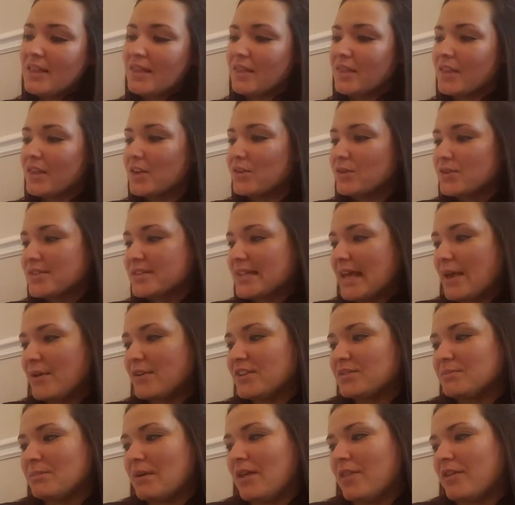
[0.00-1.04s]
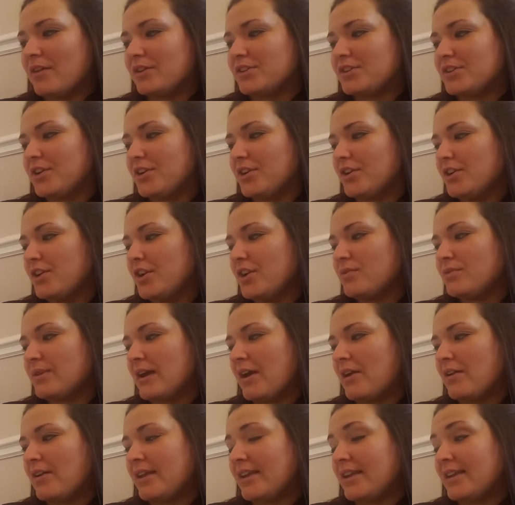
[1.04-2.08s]
Little Sal's mother turned
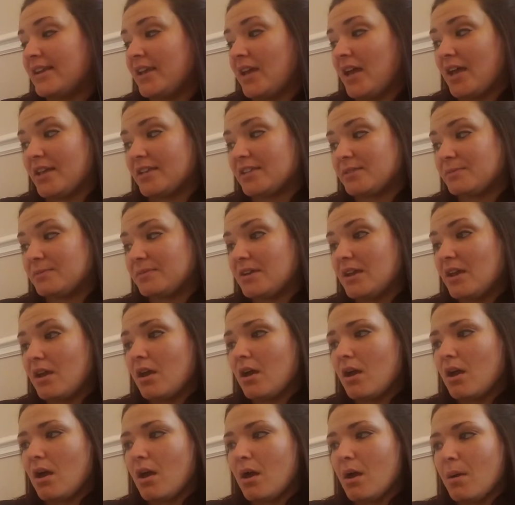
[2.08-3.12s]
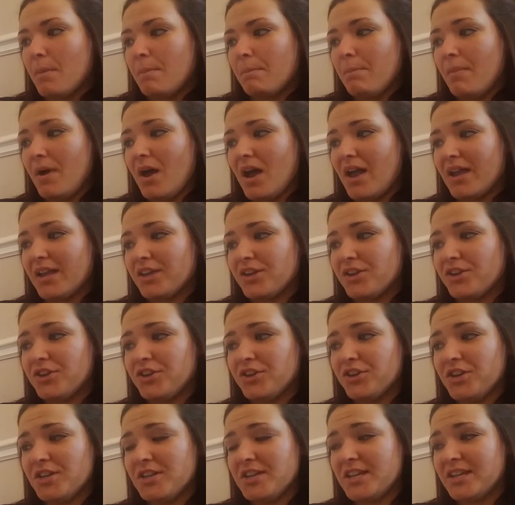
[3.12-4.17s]
around and gasped, "My
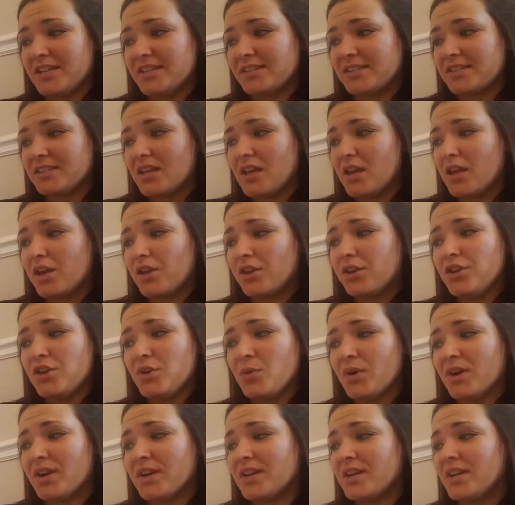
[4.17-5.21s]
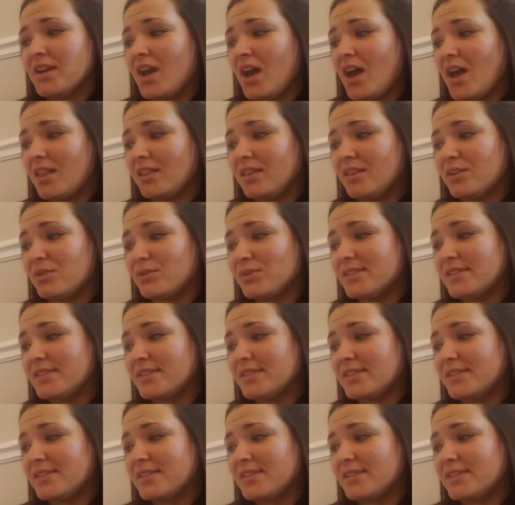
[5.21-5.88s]
goodness, you are not Little